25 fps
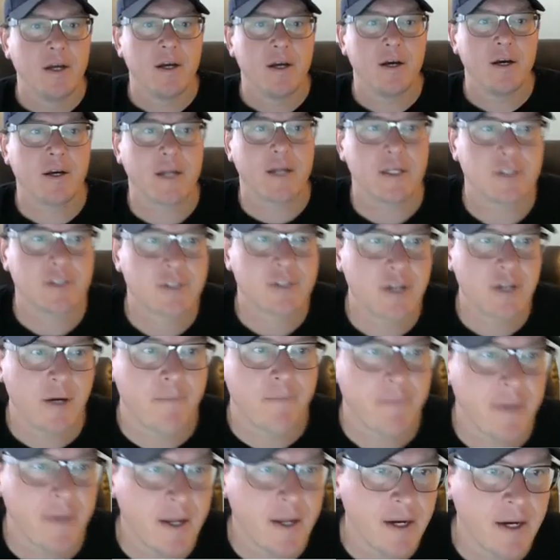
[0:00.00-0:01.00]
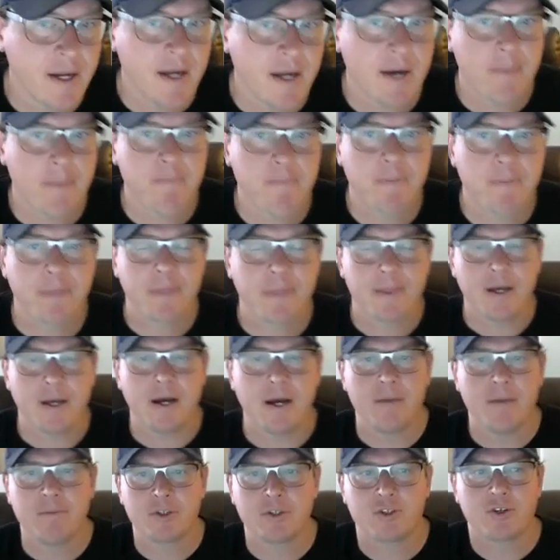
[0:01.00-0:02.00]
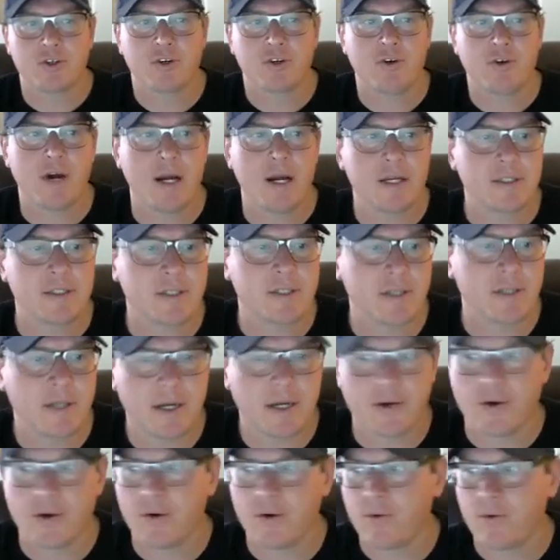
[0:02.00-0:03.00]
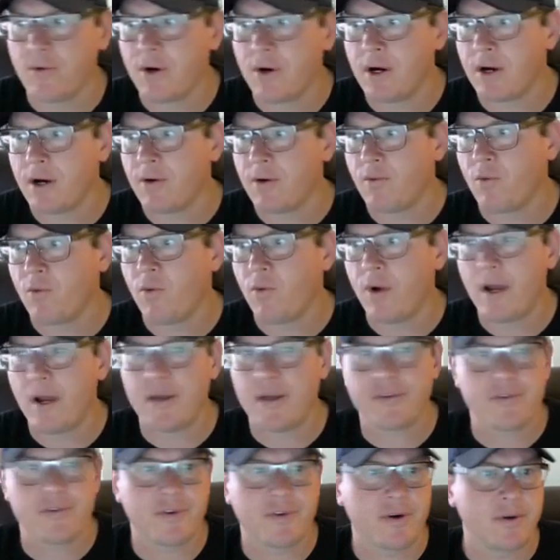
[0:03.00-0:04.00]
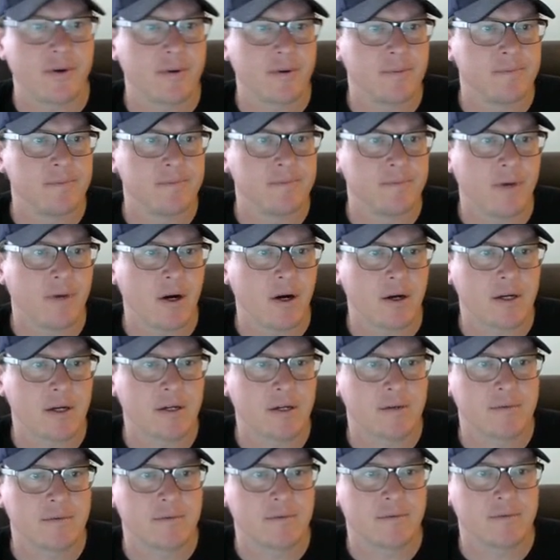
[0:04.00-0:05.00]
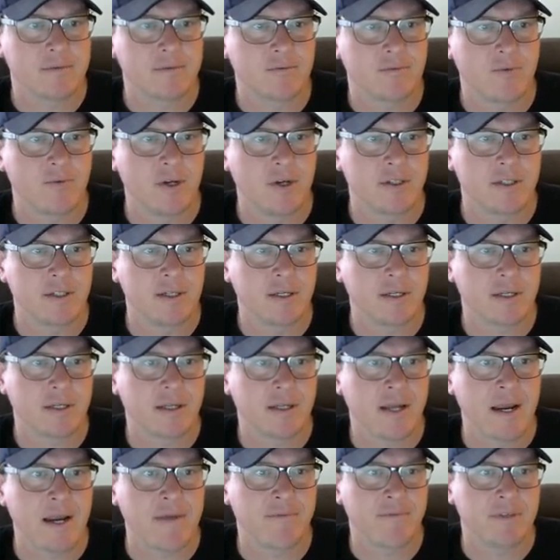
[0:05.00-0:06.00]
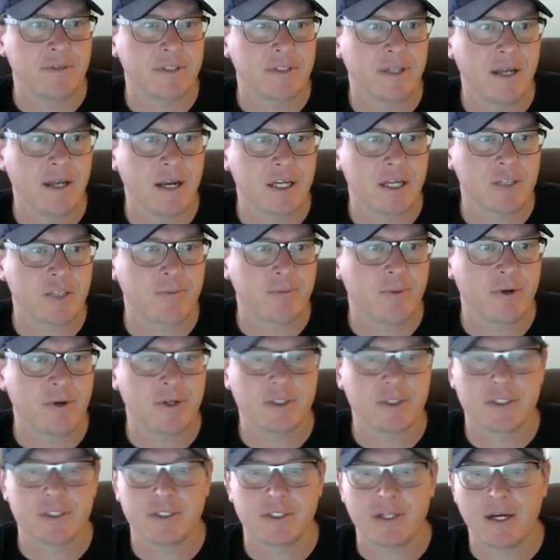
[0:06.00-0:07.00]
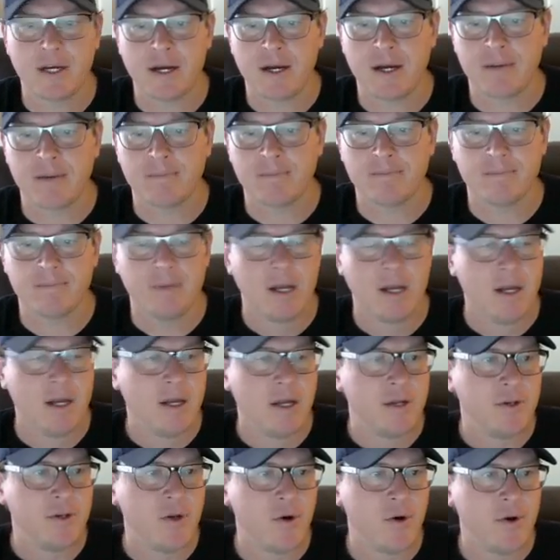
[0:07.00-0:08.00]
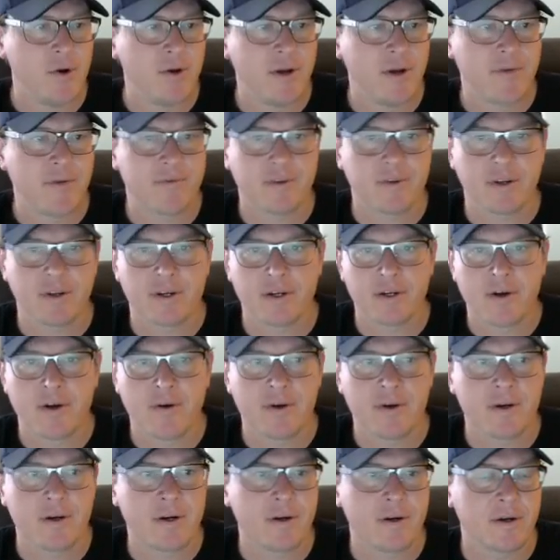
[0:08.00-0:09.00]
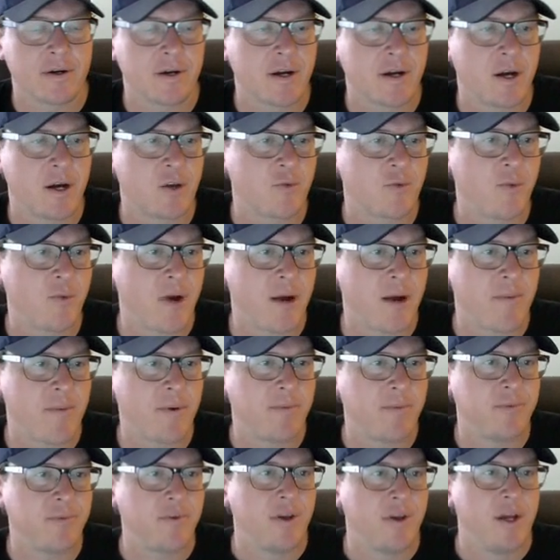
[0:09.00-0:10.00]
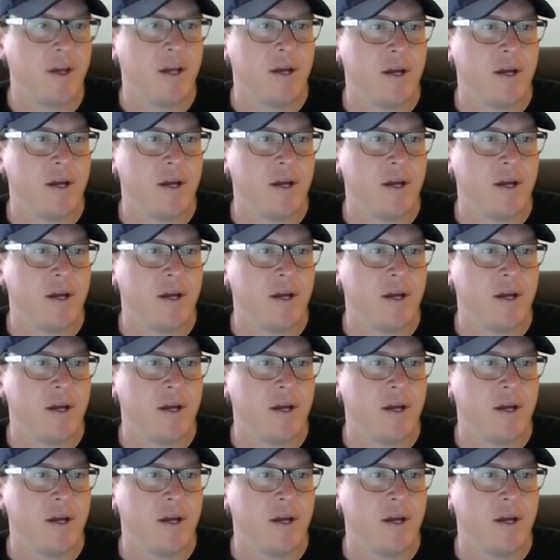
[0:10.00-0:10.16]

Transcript: Okay, so anyhow, Mr. Kreitz and I know Wes are resident Canvas experts. I know enough to go in here and cause problems,